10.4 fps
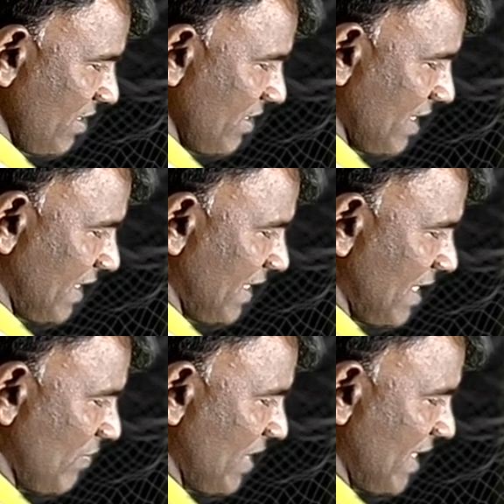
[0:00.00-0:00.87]
That
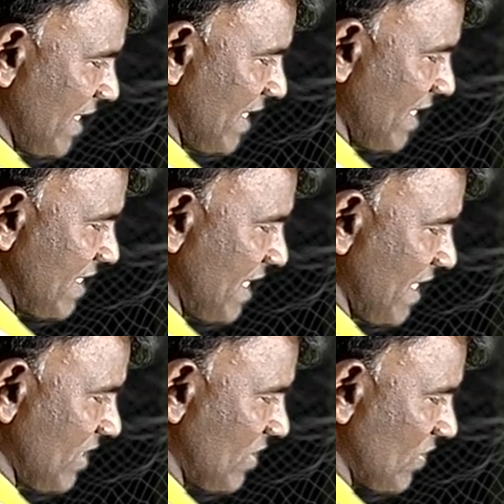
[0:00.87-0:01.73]
can be written as
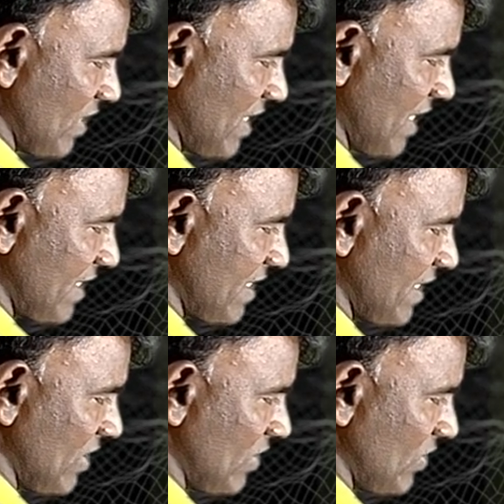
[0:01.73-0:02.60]
sin square x
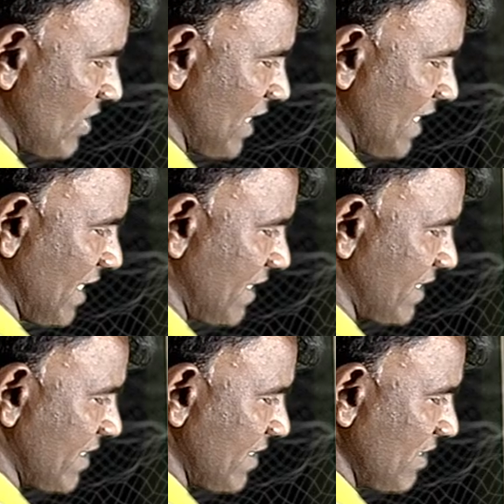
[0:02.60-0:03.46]
into sin
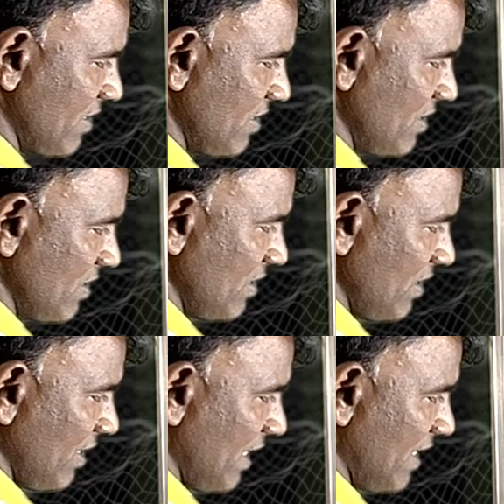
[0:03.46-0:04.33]
x
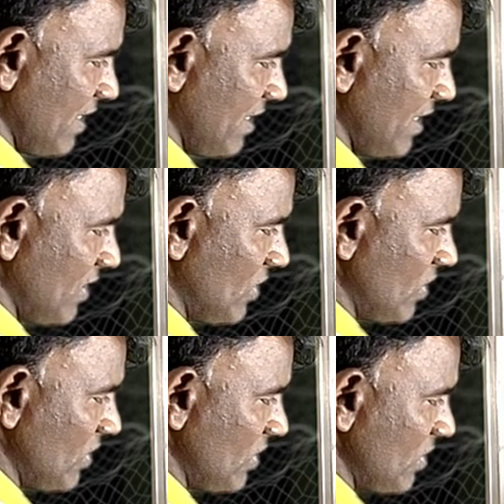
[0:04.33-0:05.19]
and
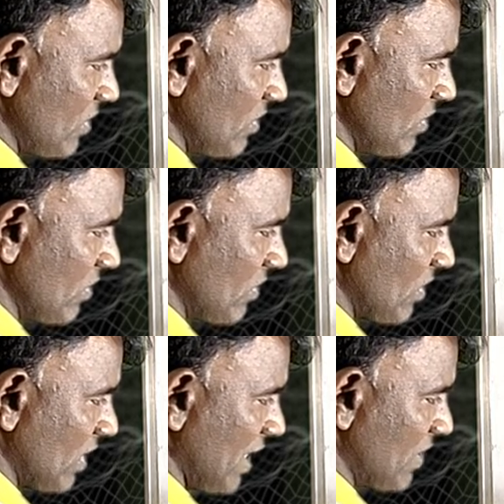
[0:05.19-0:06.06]
into
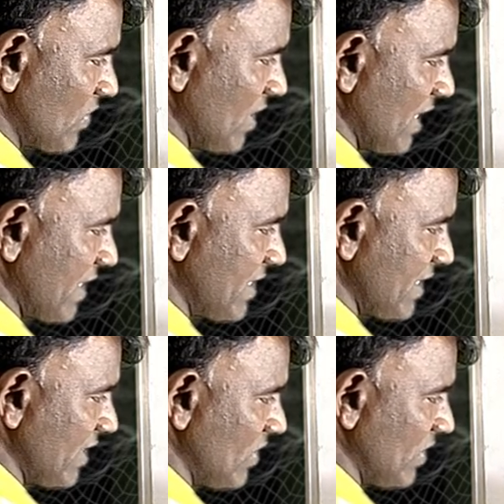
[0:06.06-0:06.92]
cos square x
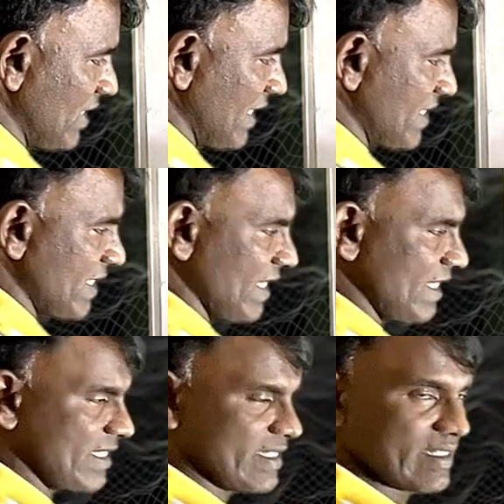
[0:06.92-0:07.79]
into dx,
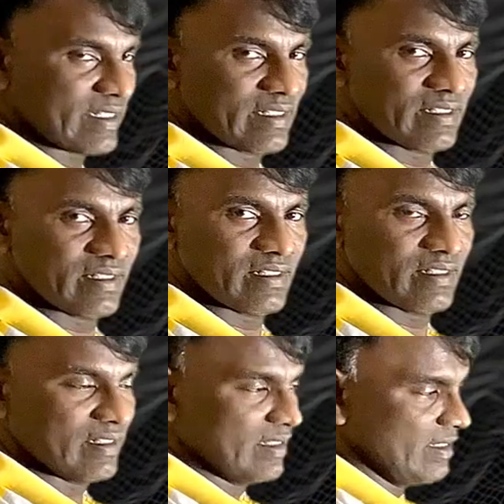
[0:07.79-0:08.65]
right?
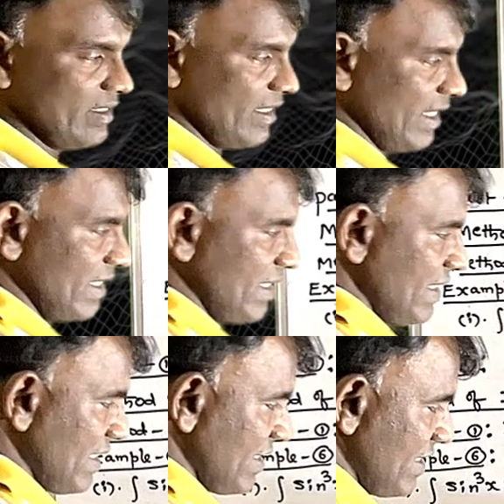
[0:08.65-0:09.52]
And
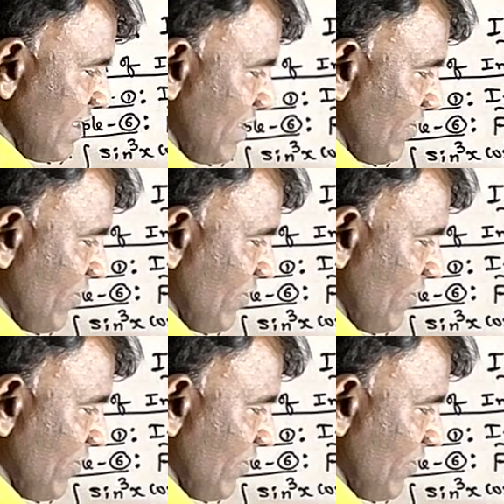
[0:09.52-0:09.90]
here this is the